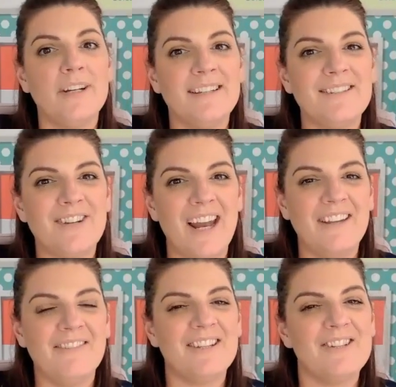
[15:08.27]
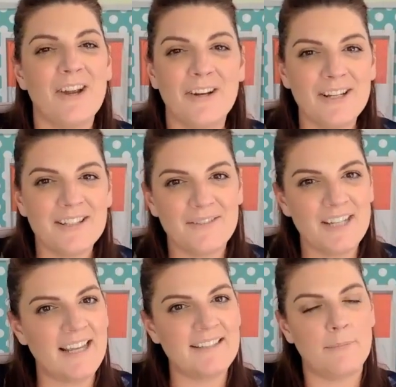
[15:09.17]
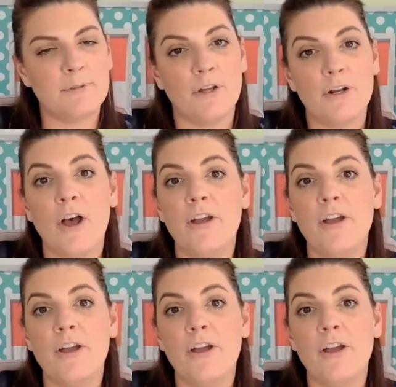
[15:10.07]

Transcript: Audience training with the show notes of today's episode